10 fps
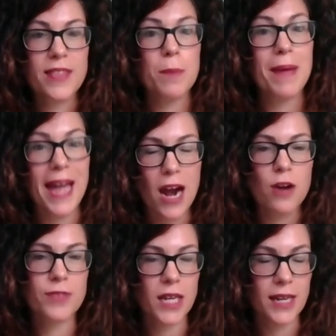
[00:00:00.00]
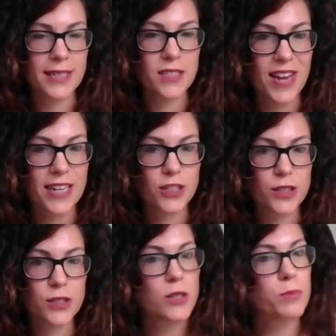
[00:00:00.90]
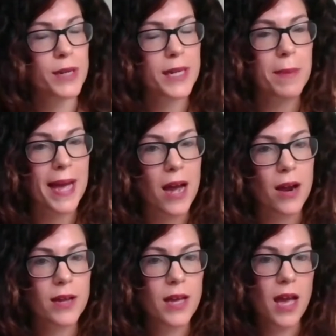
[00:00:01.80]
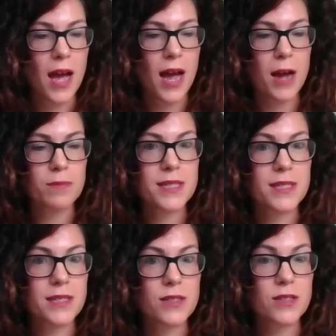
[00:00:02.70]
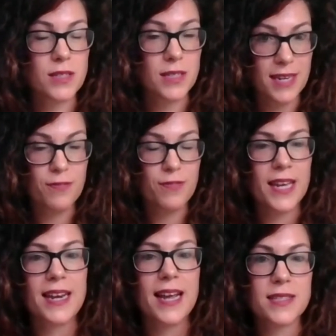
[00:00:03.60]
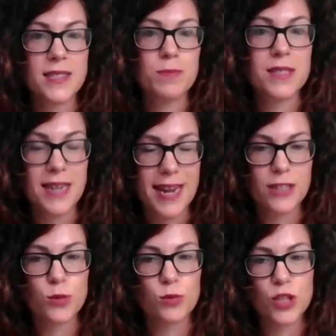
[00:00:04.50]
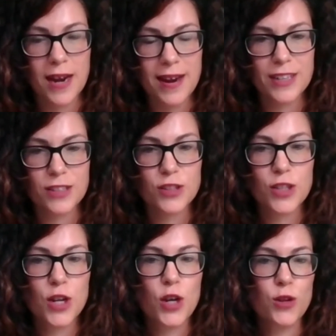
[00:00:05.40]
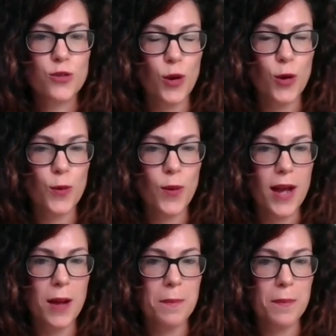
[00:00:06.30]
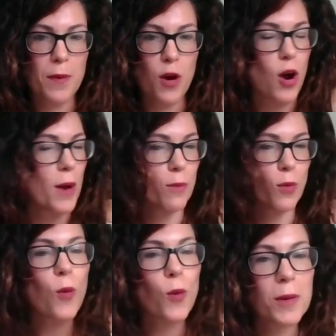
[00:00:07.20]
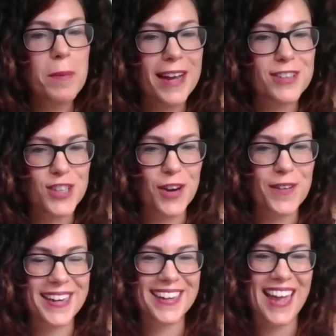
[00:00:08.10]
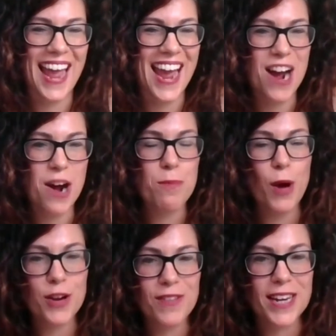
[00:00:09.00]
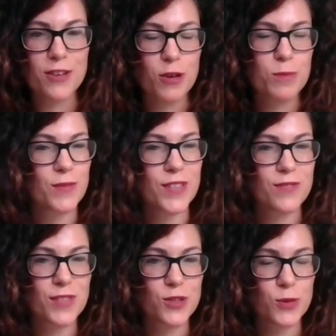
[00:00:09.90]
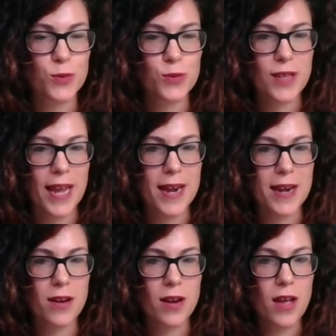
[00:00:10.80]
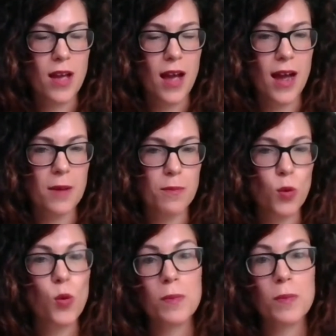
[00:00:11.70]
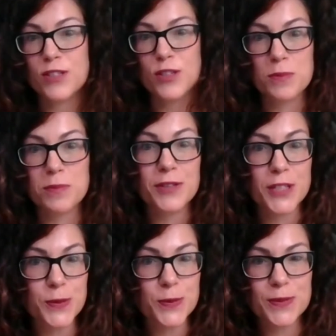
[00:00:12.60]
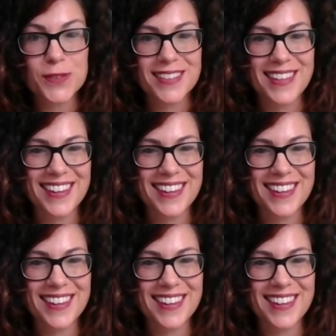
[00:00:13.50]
the power of collective action to bring about significant and substantial change. So I'm all about showing how motivated groups of individuals can almost do miracles,